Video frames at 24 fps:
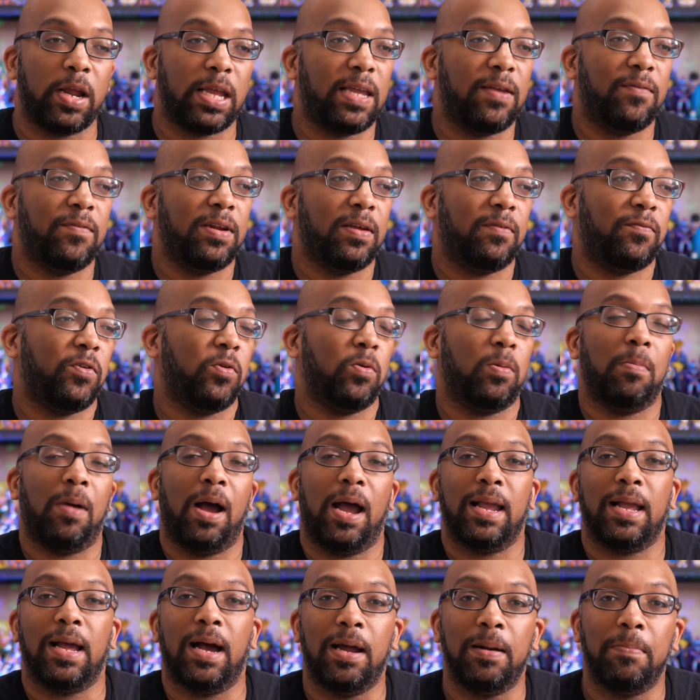Even if you were
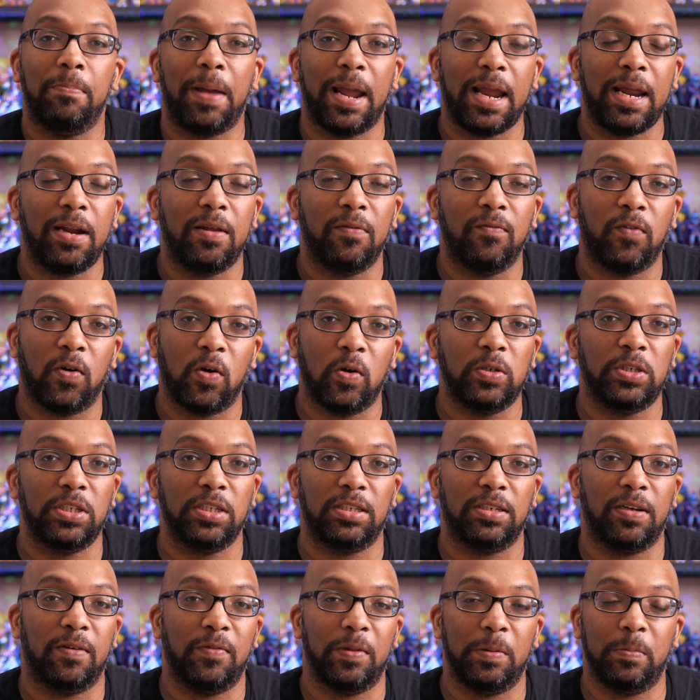buying unpainted
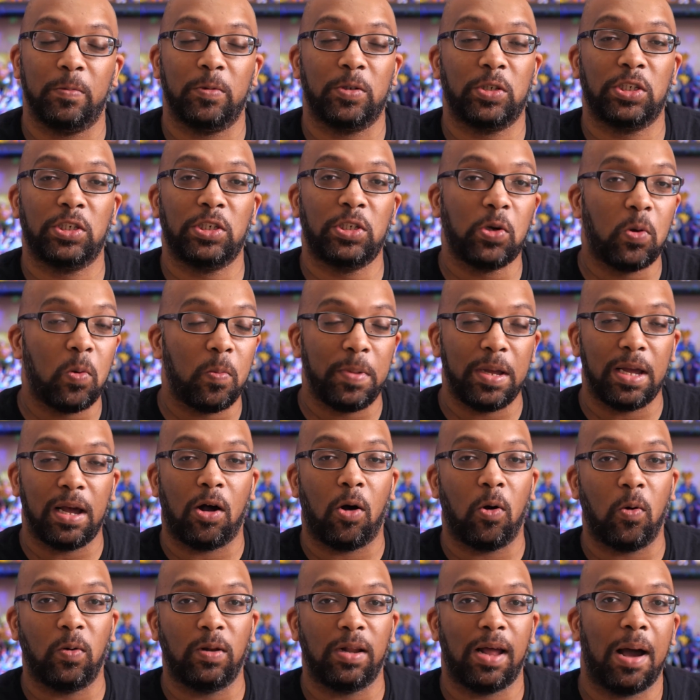versions of them, will still be a
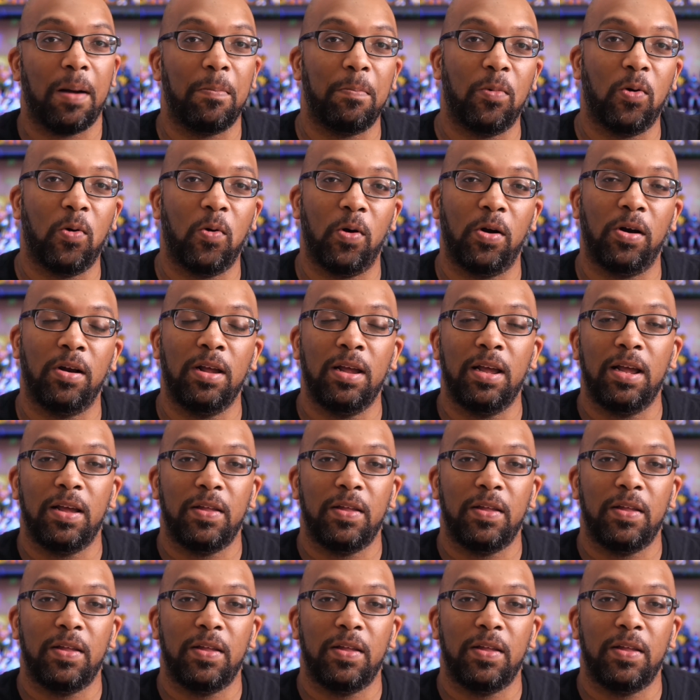whole lot more